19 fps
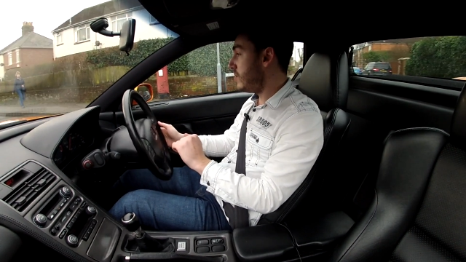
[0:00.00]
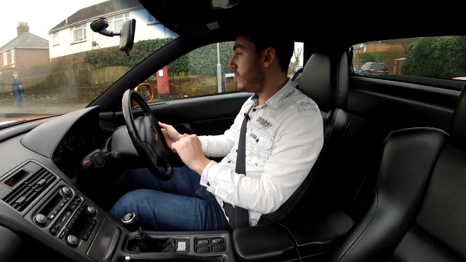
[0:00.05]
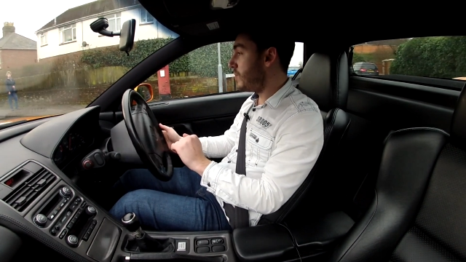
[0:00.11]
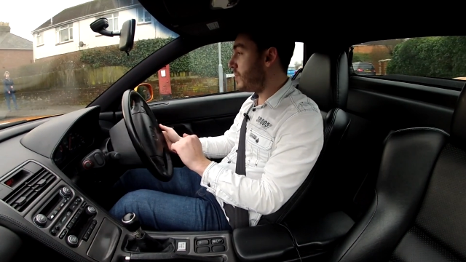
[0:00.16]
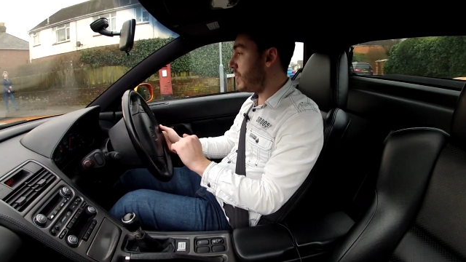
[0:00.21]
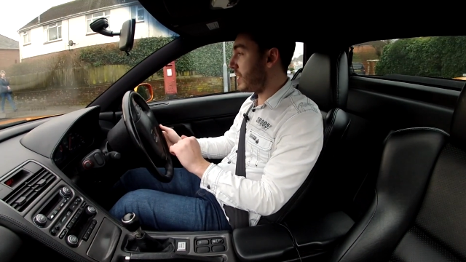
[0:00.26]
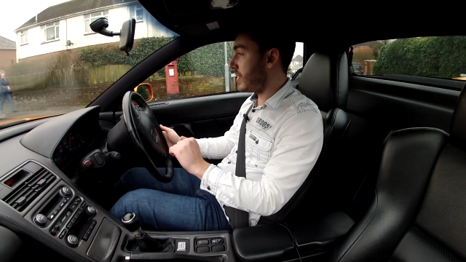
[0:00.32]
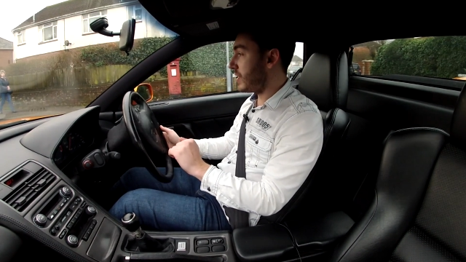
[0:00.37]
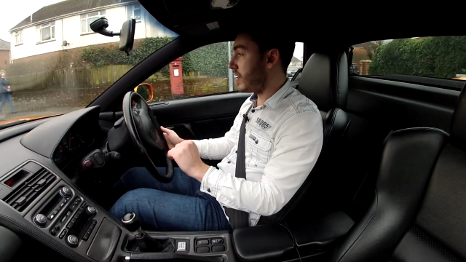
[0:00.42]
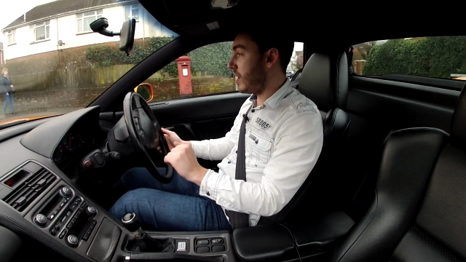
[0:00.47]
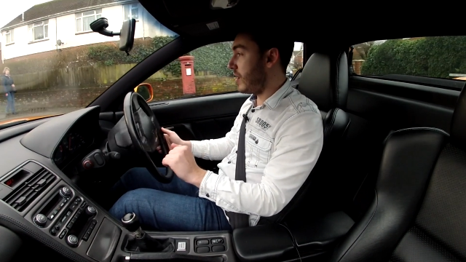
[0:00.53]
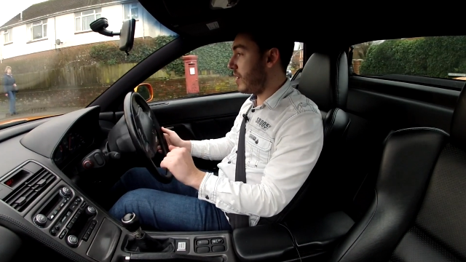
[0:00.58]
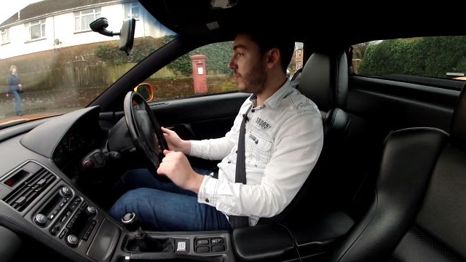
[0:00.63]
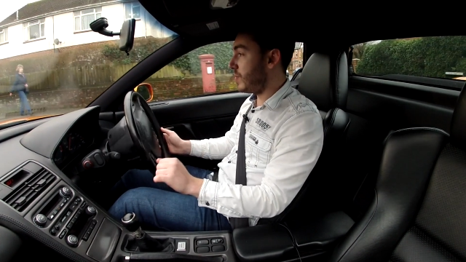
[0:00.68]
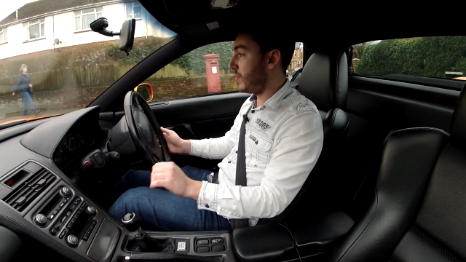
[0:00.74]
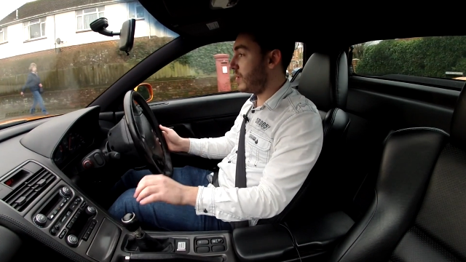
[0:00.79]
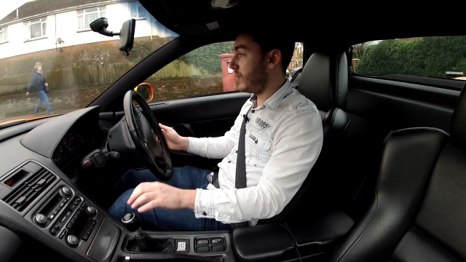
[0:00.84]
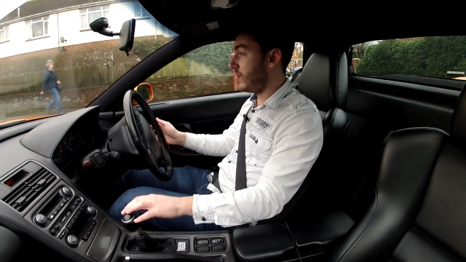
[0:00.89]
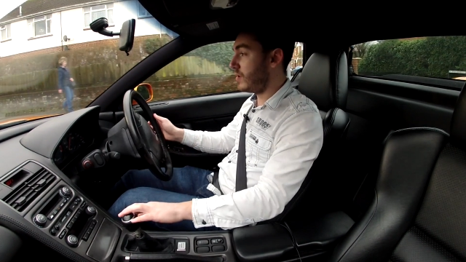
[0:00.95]
pick up
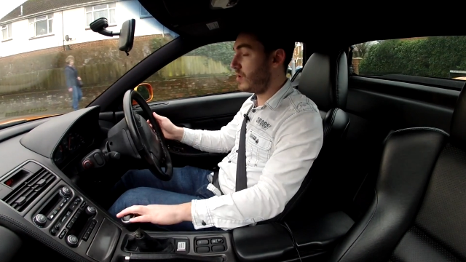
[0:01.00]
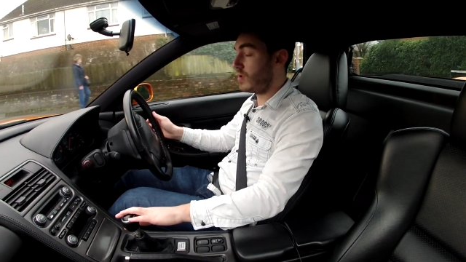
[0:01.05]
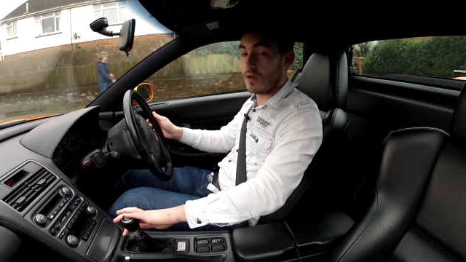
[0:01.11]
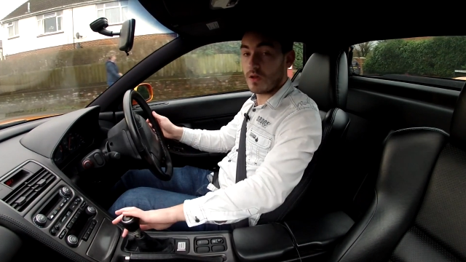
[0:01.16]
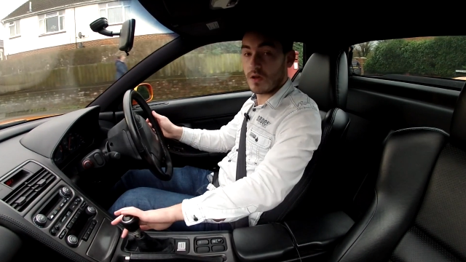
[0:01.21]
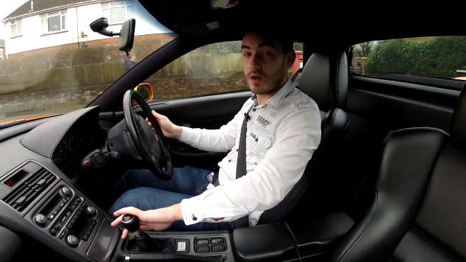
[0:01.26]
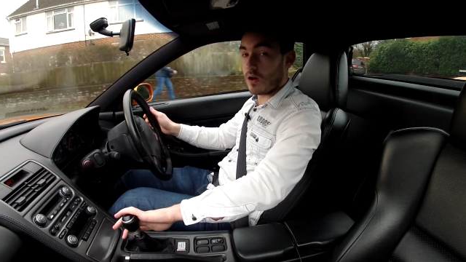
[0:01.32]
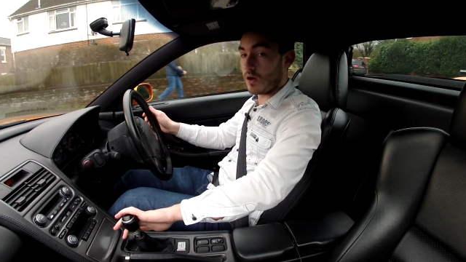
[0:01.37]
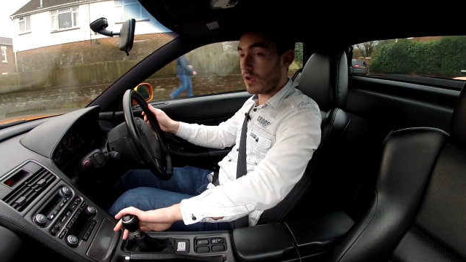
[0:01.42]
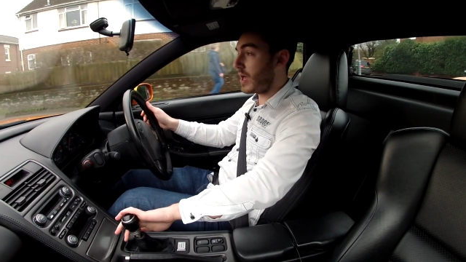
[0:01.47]
our